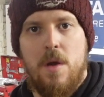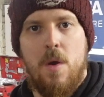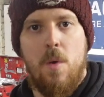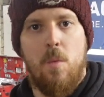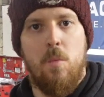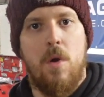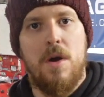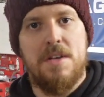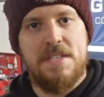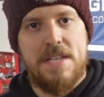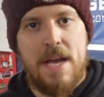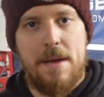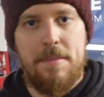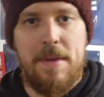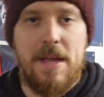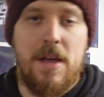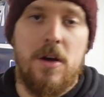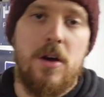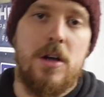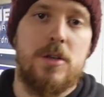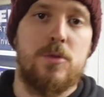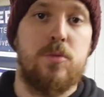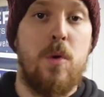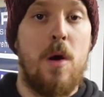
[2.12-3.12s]
What is happening,
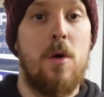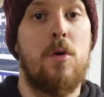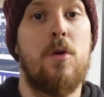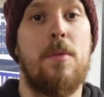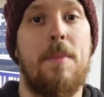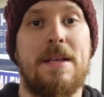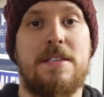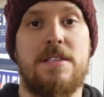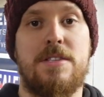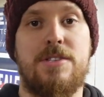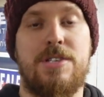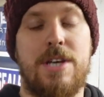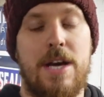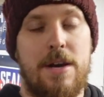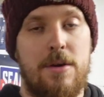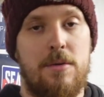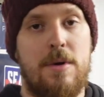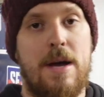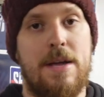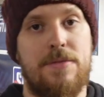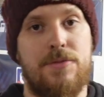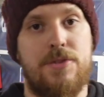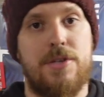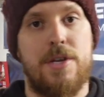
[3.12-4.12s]
guys? Welcome back to the
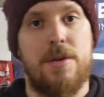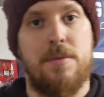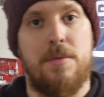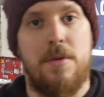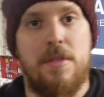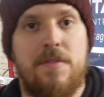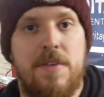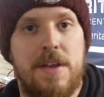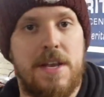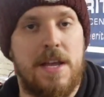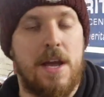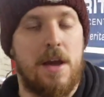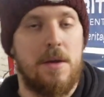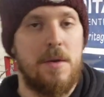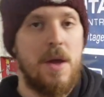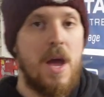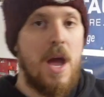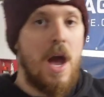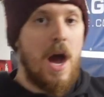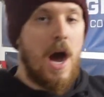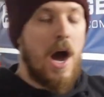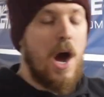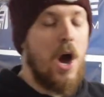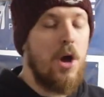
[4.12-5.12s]
channel and to another video.
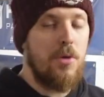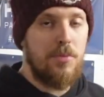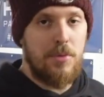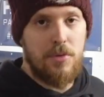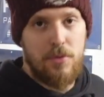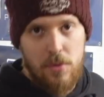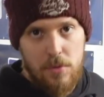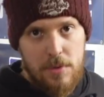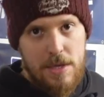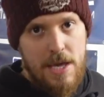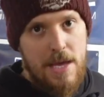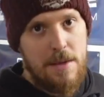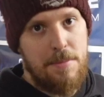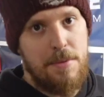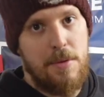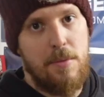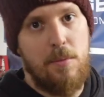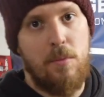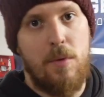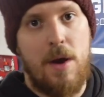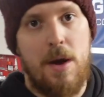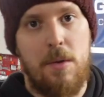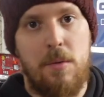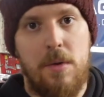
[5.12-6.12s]
I hope you're all
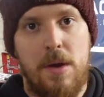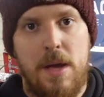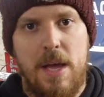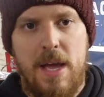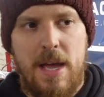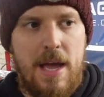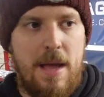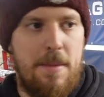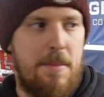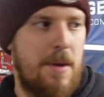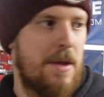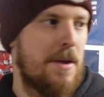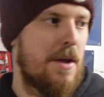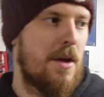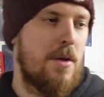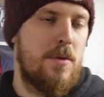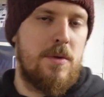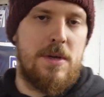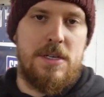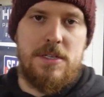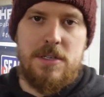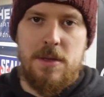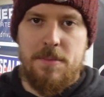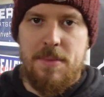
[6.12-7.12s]
keeping well. I
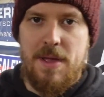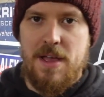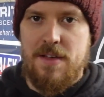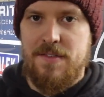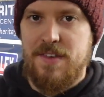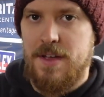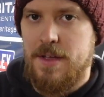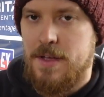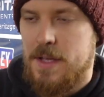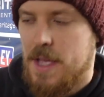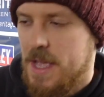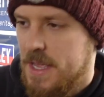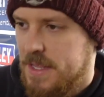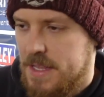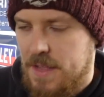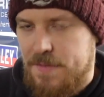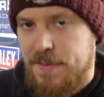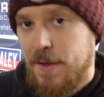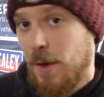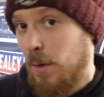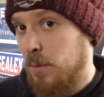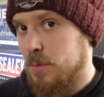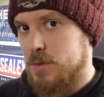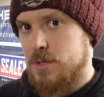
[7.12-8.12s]
know it's a bit of a
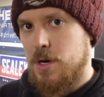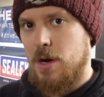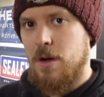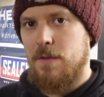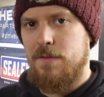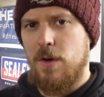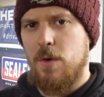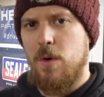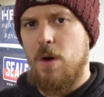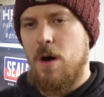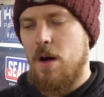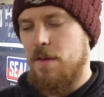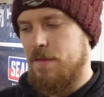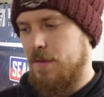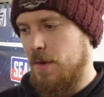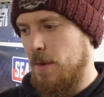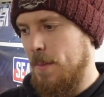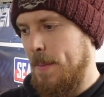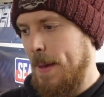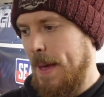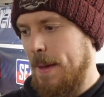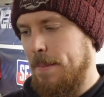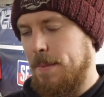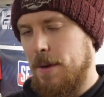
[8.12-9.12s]
difficult time for quite a
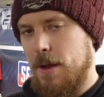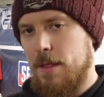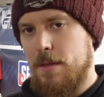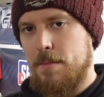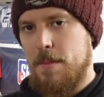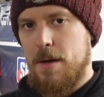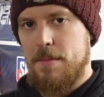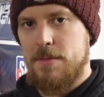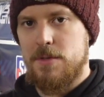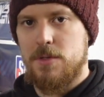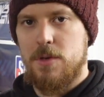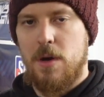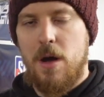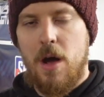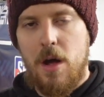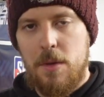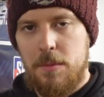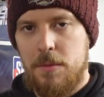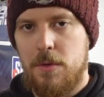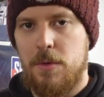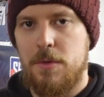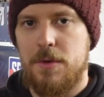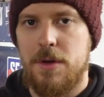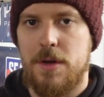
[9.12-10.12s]
few people at the moment, so I
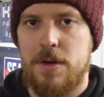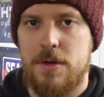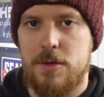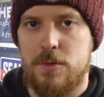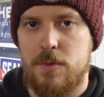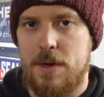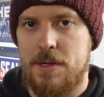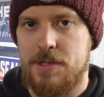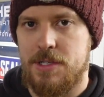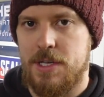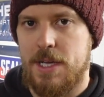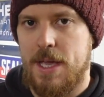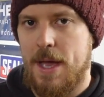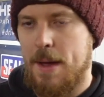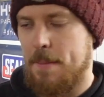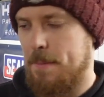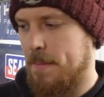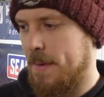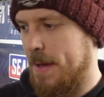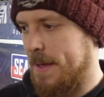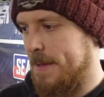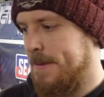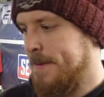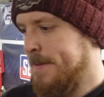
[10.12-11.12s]
hope you're all doing as well as you can
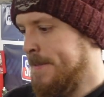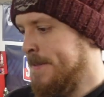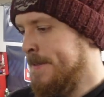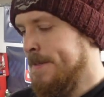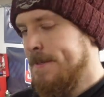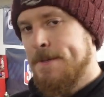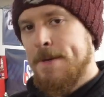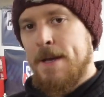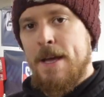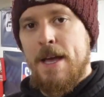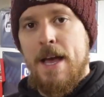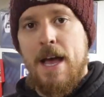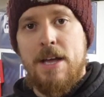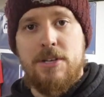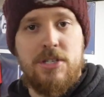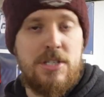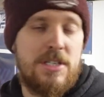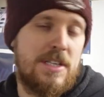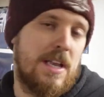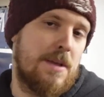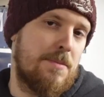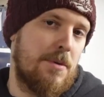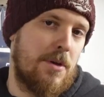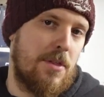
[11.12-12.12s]
be. As you can
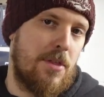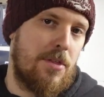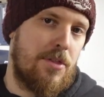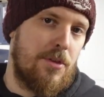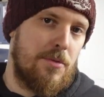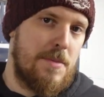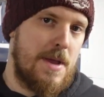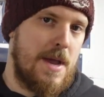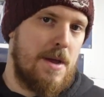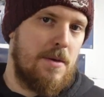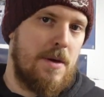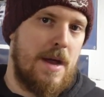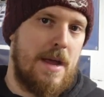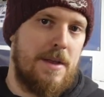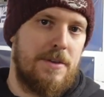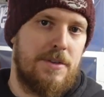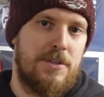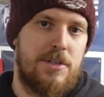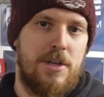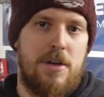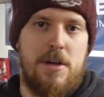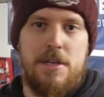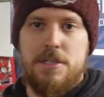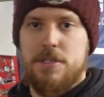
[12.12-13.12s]
see by the thumbnail and
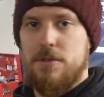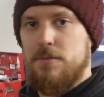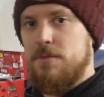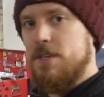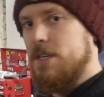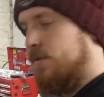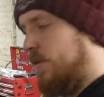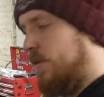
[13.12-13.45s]
title, this